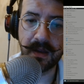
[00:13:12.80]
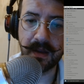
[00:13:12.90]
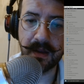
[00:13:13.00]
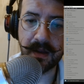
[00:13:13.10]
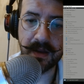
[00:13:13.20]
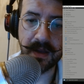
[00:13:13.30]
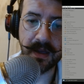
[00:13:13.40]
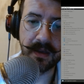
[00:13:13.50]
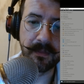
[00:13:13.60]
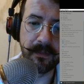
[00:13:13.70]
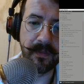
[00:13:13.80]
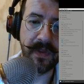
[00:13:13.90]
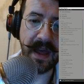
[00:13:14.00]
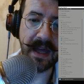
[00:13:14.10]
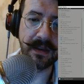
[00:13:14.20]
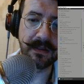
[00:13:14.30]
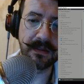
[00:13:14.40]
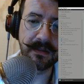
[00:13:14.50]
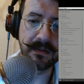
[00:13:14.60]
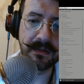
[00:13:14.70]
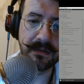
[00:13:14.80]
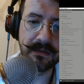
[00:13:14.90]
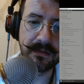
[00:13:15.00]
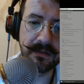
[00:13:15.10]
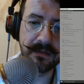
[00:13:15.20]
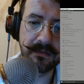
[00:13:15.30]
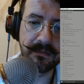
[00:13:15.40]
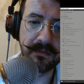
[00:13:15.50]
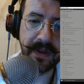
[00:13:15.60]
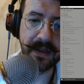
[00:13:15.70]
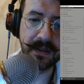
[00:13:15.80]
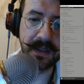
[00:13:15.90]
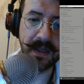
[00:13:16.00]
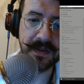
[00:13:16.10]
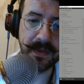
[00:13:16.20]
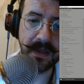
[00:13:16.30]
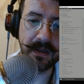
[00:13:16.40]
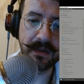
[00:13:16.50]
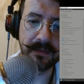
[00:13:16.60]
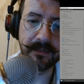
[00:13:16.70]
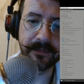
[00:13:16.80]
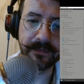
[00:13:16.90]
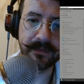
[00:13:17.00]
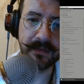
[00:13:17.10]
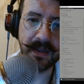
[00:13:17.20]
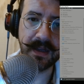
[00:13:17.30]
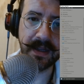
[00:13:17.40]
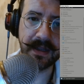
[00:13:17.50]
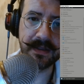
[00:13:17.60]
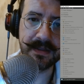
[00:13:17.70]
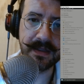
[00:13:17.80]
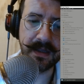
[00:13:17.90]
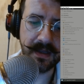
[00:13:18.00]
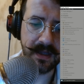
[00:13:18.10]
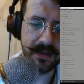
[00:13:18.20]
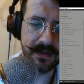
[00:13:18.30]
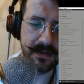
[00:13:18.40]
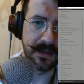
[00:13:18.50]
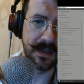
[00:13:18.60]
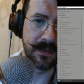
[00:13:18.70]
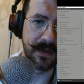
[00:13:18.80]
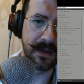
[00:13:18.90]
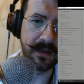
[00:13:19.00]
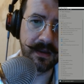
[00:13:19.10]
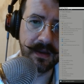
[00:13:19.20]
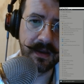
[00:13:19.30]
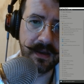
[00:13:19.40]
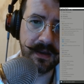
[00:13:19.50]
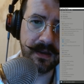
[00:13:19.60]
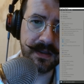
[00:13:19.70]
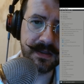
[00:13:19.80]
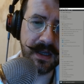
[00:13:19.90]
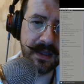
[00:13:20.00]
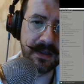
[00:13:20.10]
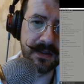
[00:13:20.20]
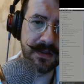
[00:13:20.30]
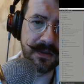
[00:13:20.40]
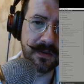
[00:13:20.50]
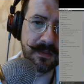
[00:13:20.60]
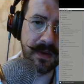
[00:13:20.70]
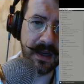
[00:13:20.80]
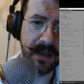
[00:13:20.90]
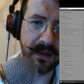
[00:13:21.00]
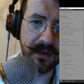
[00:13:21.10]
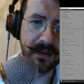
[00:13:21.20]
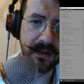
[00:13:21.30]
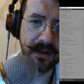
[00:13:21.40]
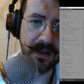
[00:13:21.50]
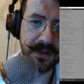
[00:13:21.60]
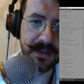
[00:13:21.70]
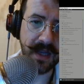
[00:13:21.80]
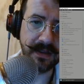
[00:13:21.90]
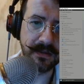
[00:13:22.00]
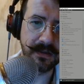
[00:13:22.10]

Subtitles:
And then that then gives me, and I can say, hey, this is going to be assigned to my designer,